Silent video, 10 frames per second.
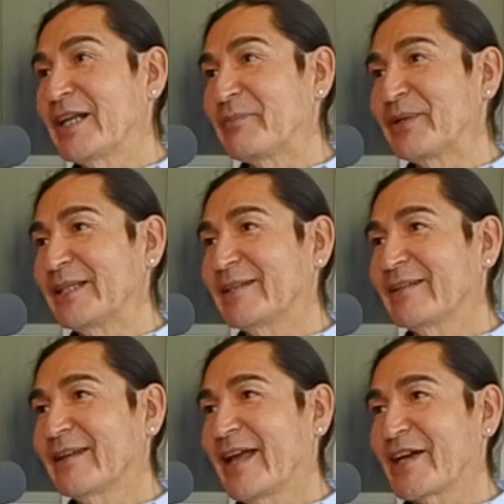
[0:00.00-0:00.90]
up in,
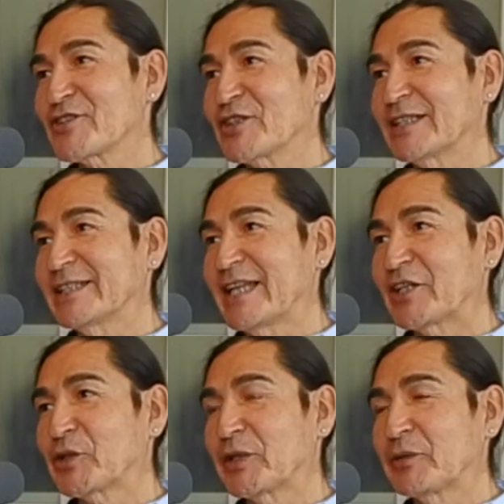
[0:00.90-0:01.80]
actually, in
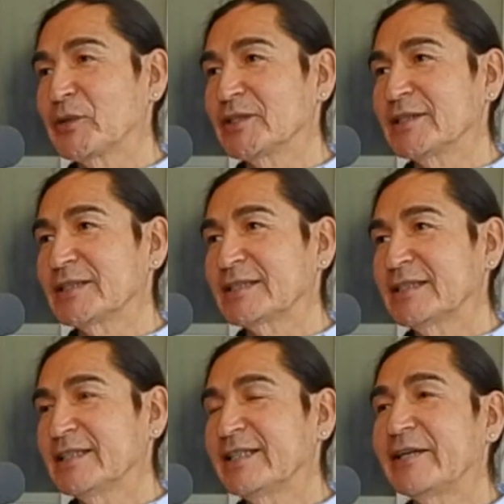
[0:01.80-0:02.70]
that Cree world. Right.
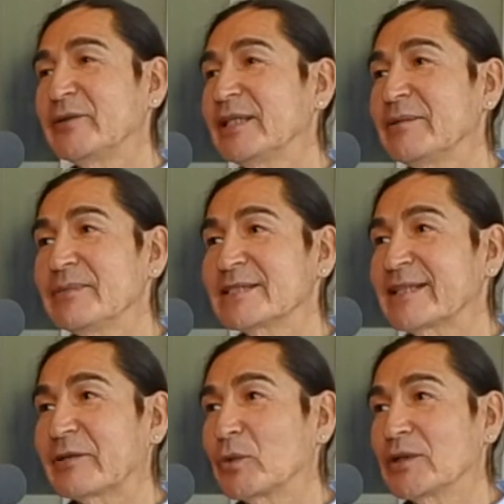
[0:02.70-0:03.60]
And I really miss
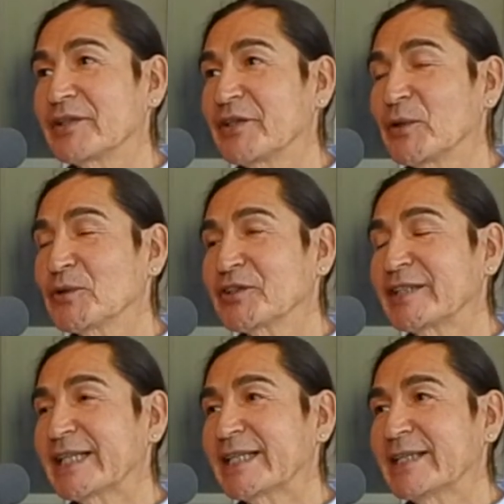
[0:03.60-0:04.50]
that world. The
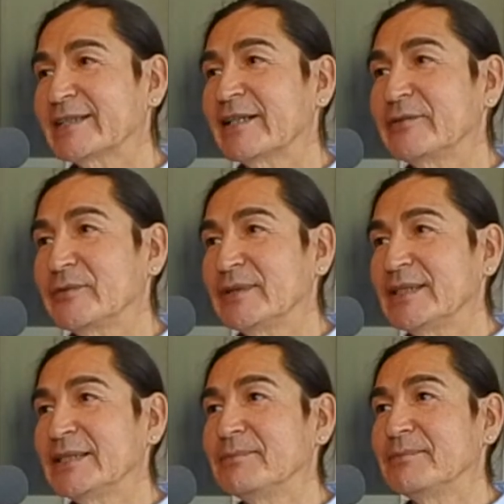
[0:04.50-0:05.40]
older I get, I
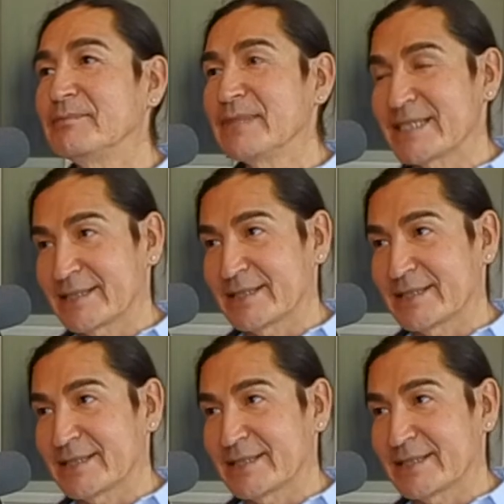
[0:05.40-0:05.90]
really miss it.